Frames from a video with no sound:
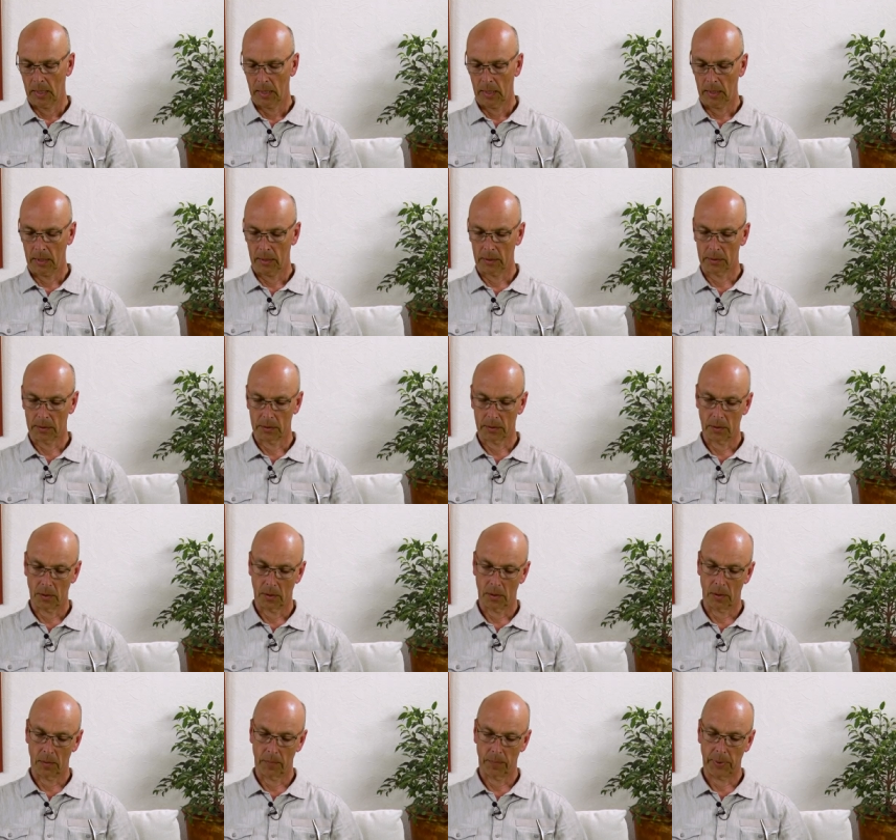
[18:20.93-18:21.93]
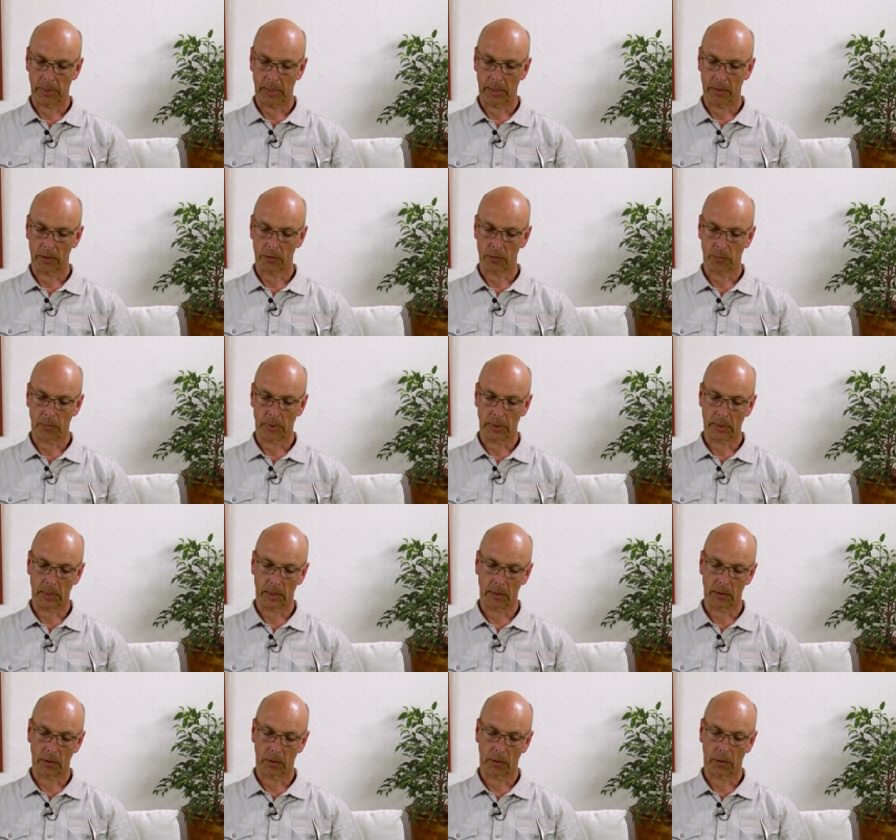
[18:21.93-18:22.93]
It's on page
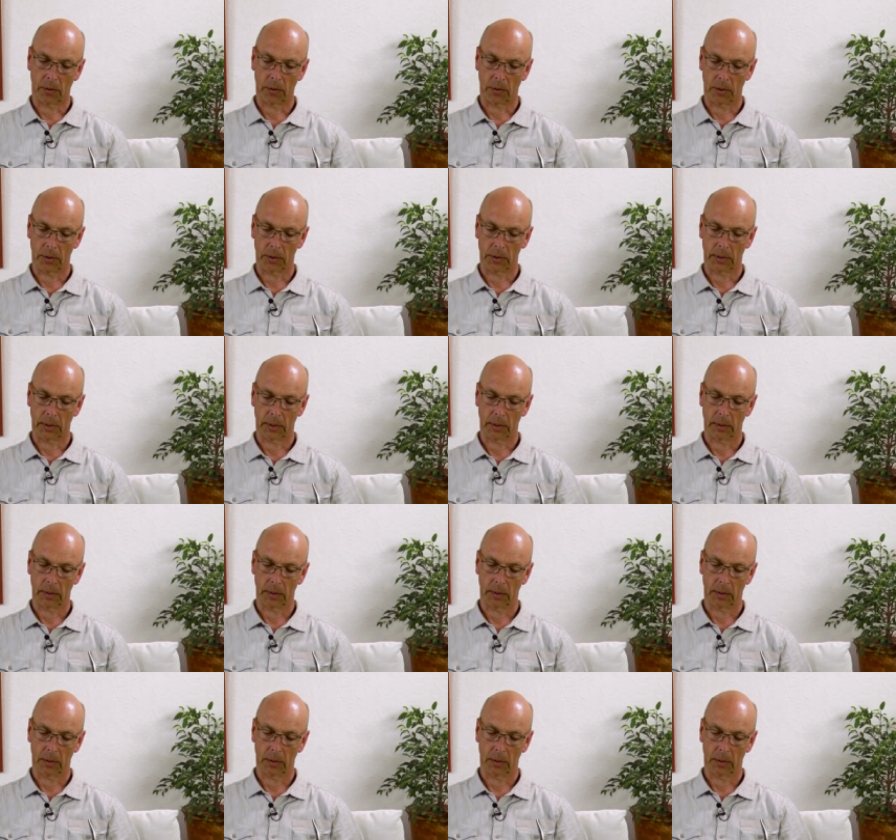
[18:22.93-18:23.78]
113